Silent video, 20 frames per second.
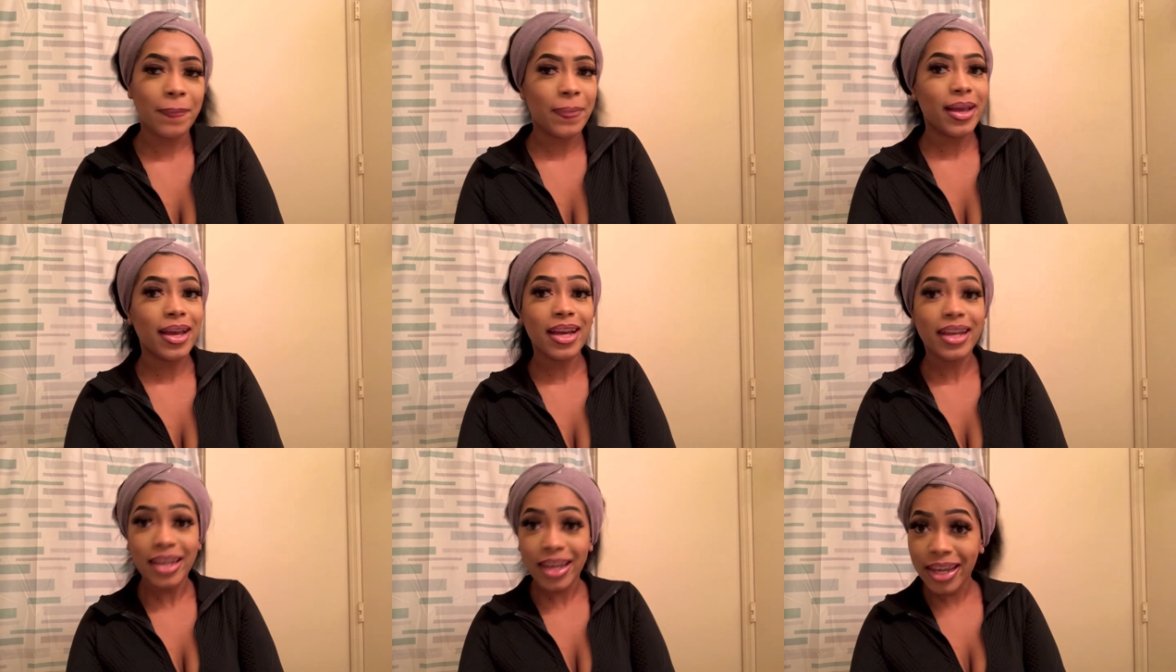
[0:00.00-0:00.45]

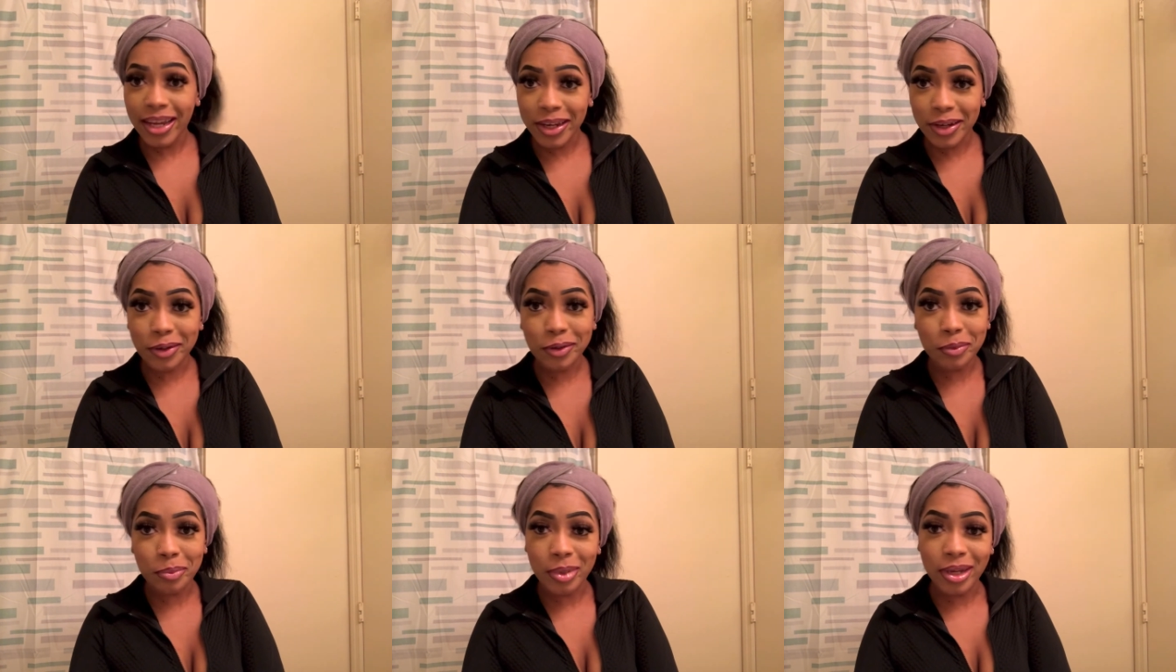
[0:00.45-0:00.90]
I can't
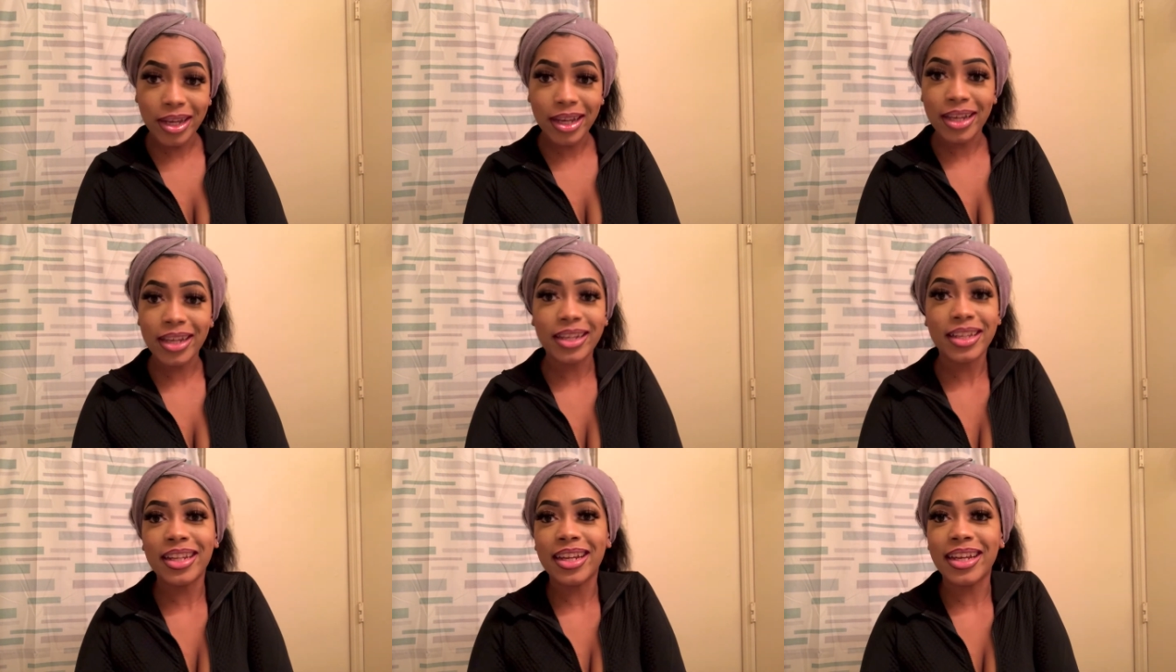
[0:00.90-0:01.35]
go
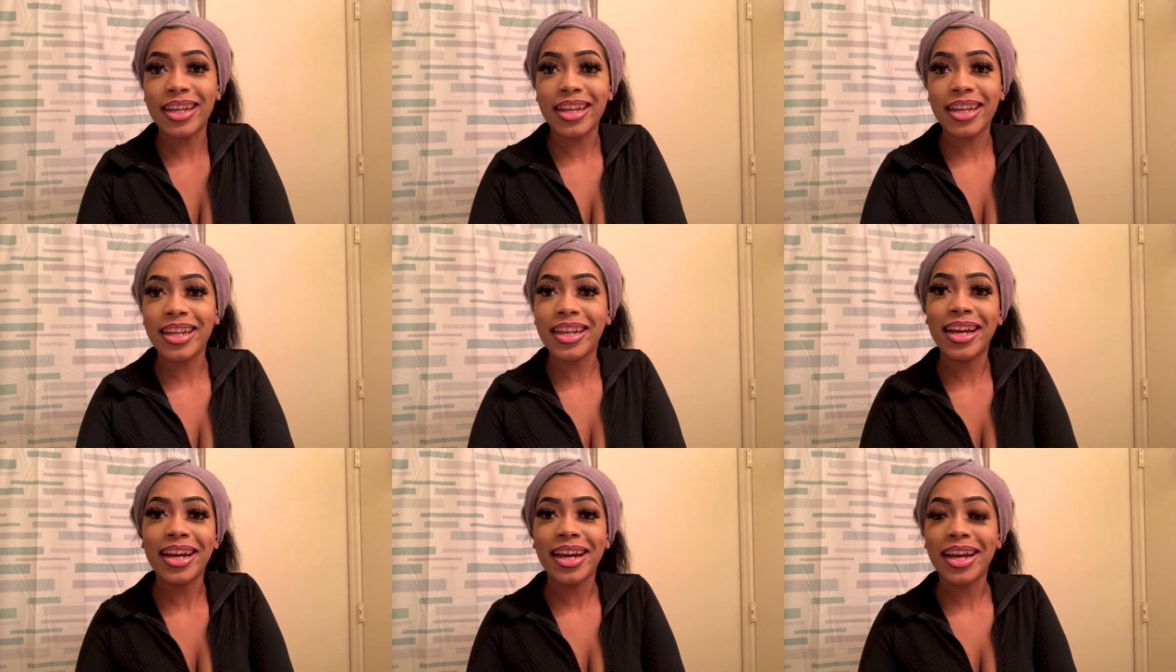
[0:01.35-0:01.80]
back.
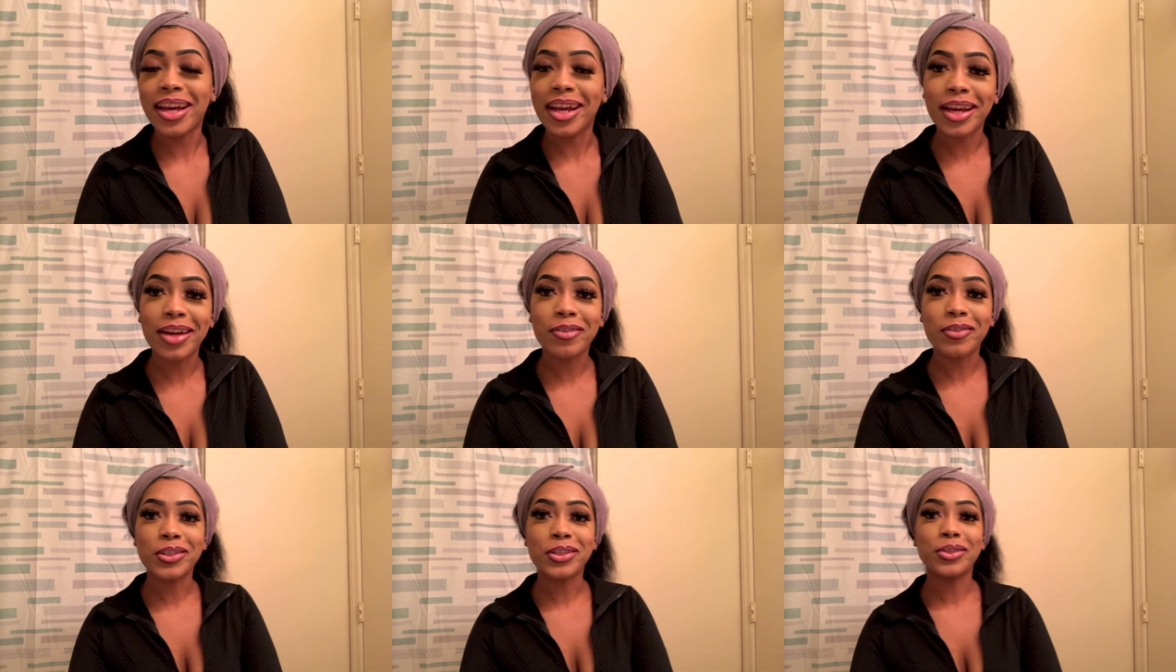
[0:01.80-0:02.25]
Like, I
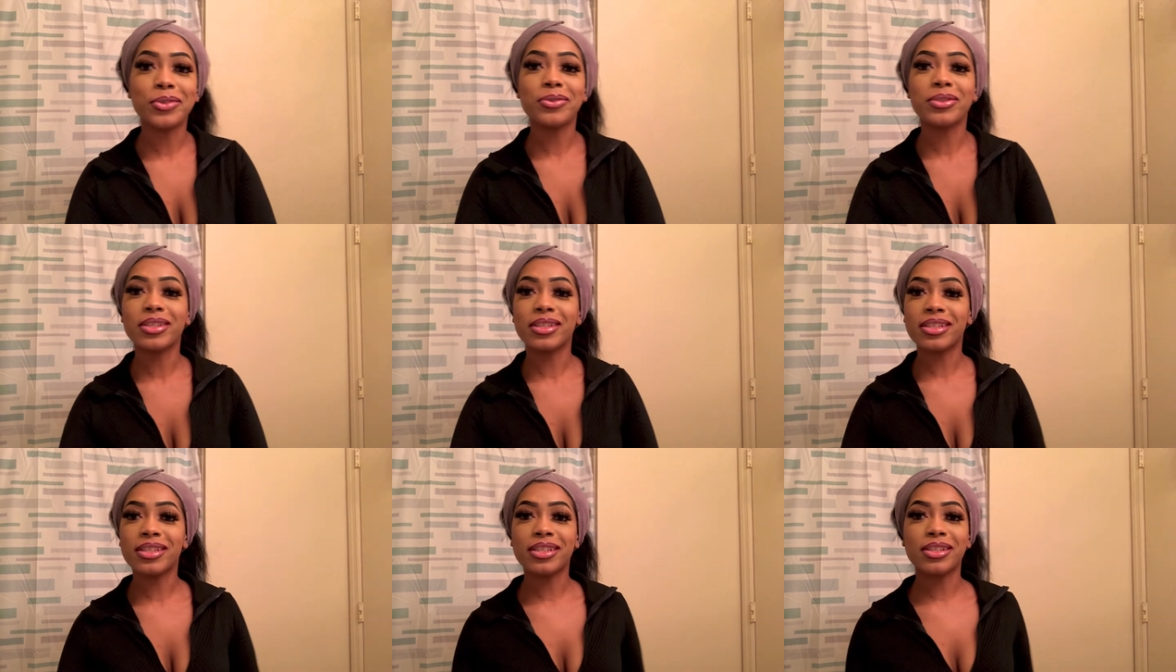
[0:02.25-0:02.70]
have to use
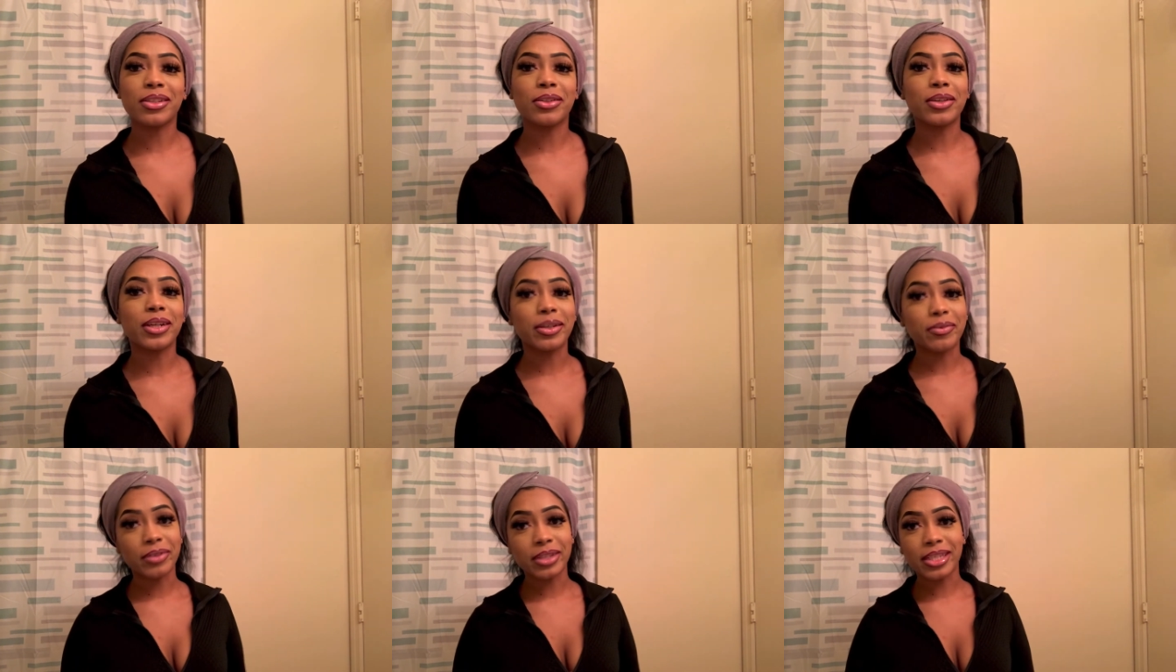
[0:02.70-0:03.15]
concealer
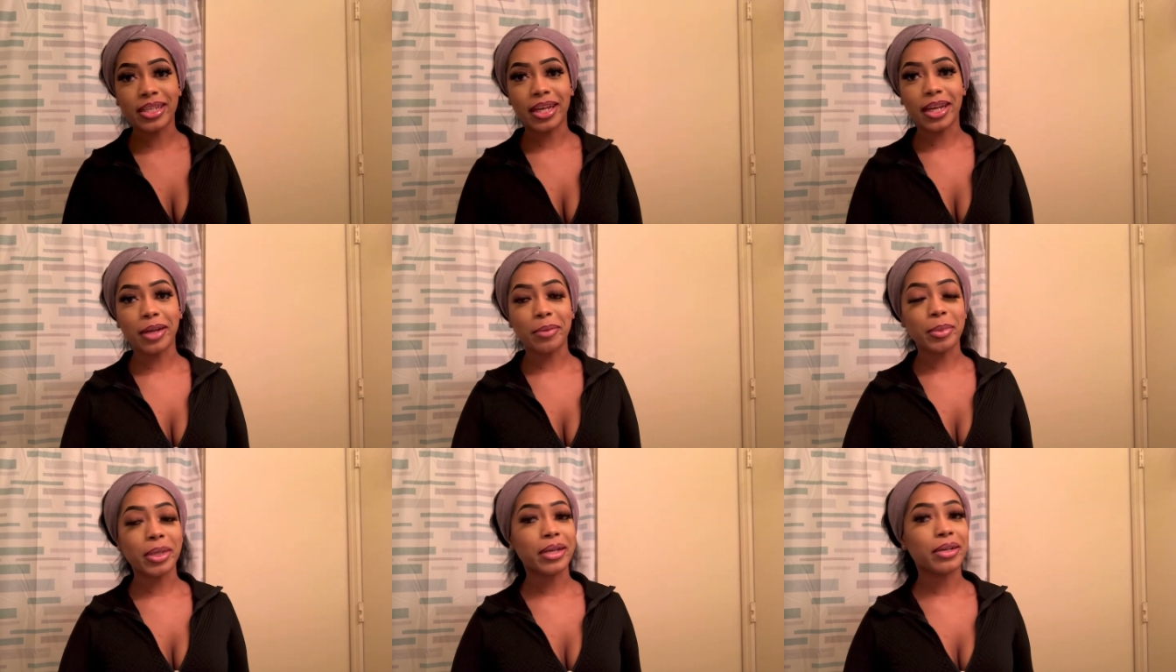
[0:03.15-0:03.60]
every
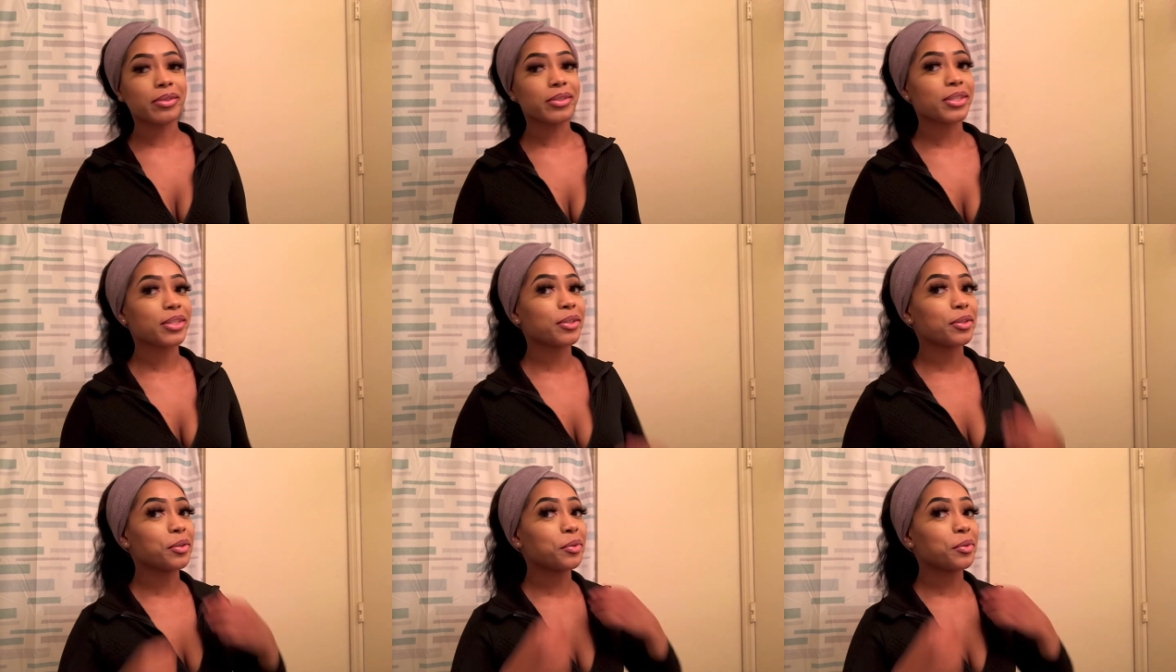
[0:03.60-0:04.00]
time now. So